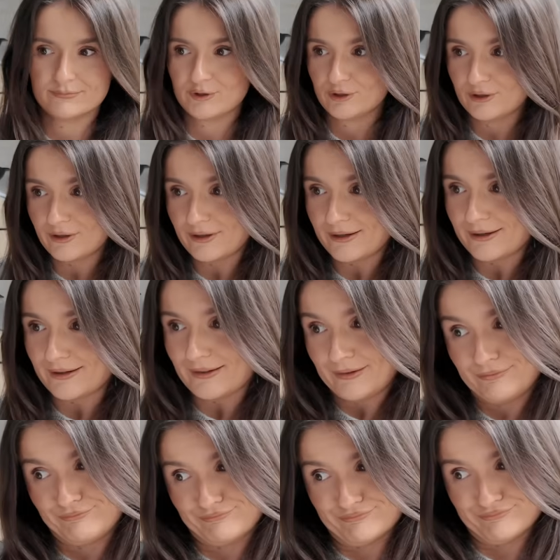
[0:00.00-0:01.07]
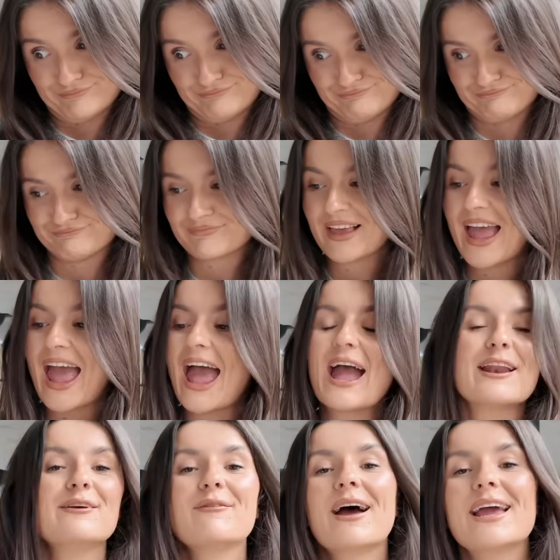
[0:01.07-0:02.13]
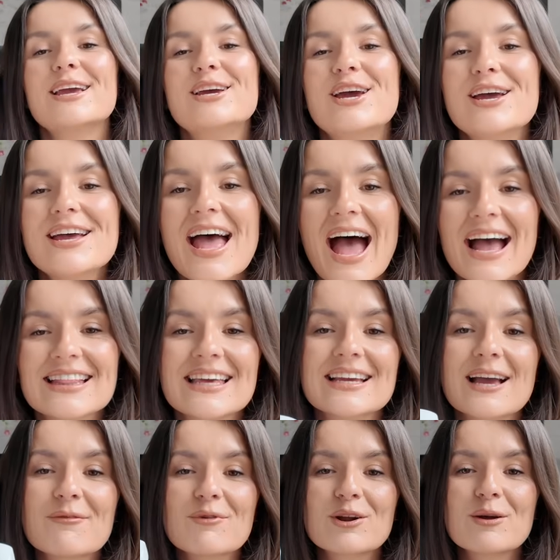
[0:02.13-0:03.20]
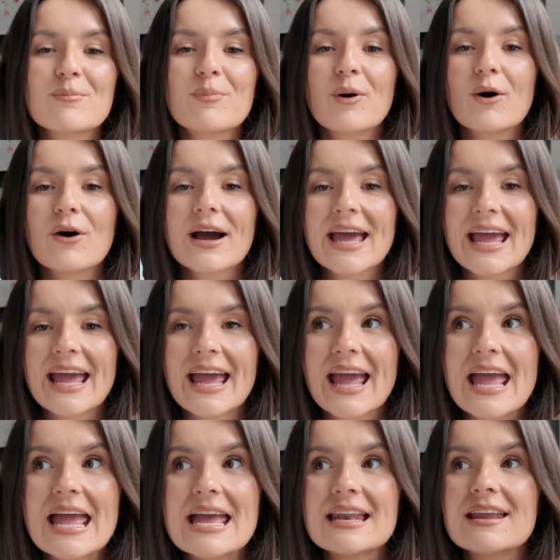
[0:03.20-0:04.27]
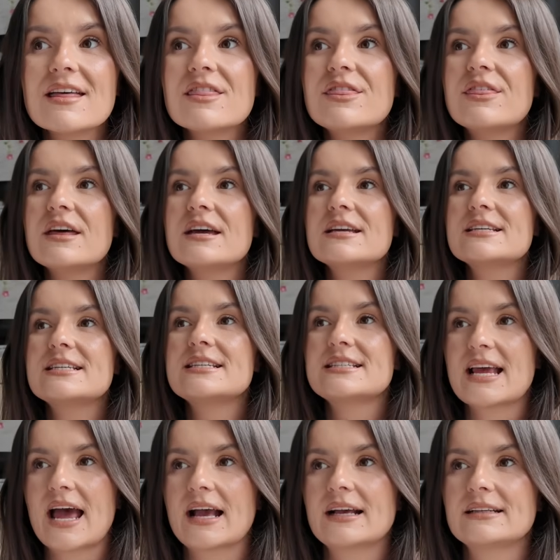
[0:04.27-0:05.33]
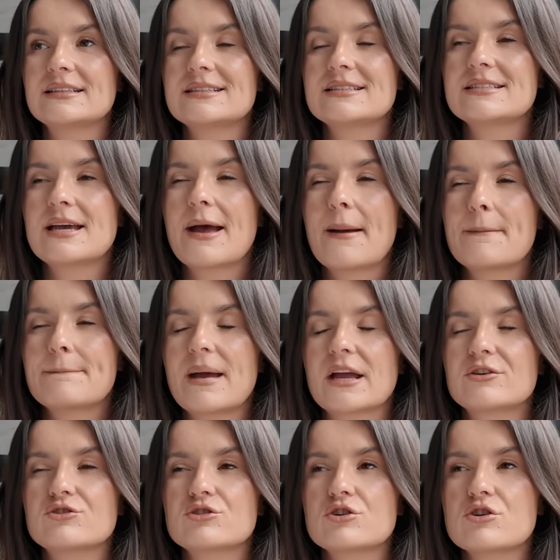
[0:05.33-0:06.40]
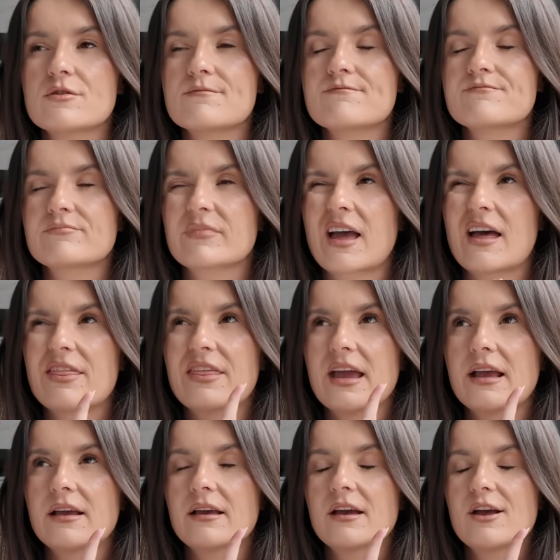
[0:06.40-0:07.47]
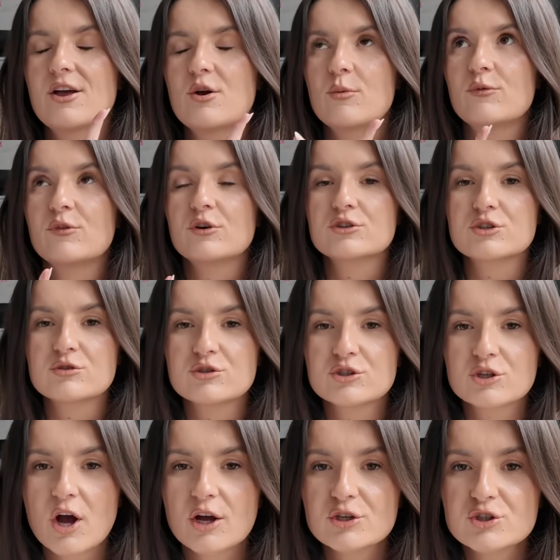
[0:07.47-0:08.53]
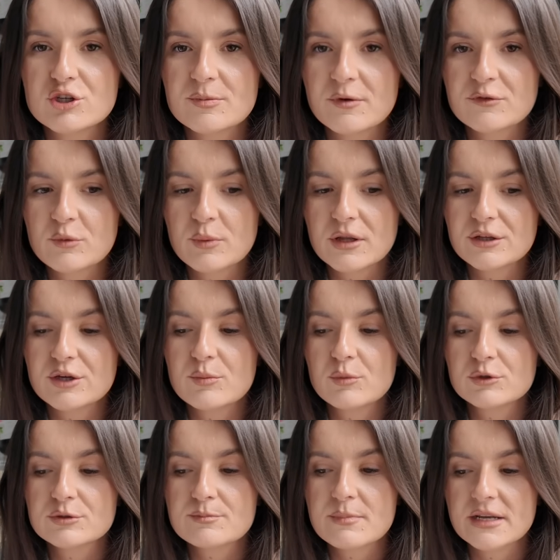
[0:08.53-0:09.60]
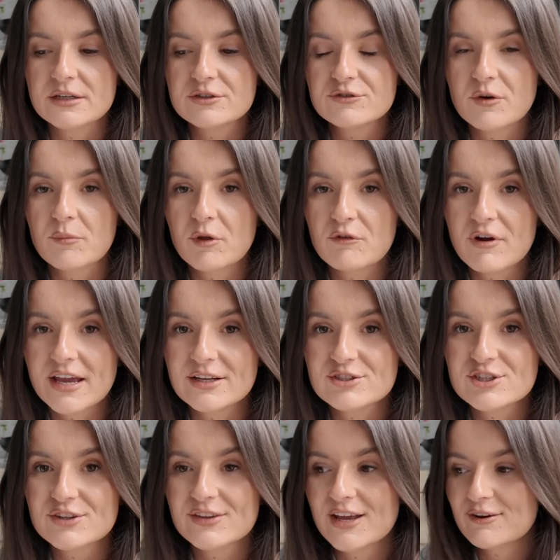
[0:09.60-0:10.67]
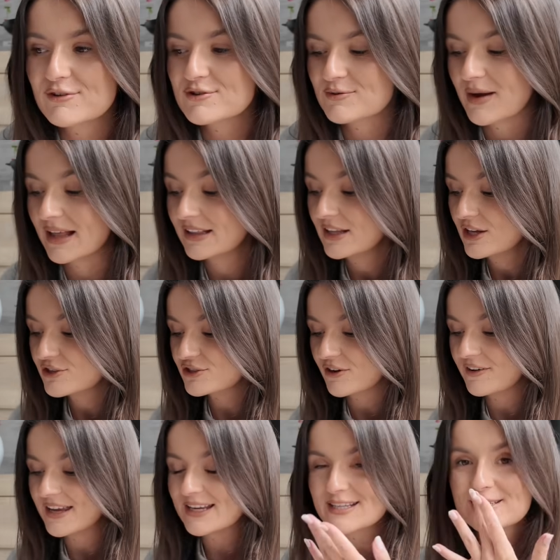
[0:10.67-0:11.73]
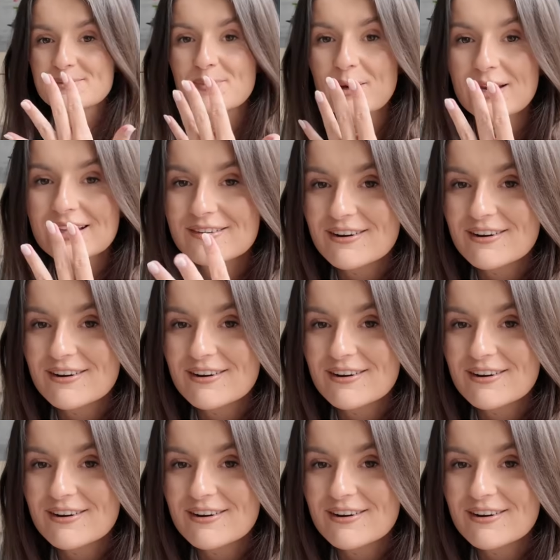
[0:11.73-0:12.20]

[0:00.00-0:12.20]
Girl! Anyway, I think I'm going to put her in the second bedroom. I think we've also just got a dupe of the William Wood mirrors from the range in there as well. Sorry, spoiler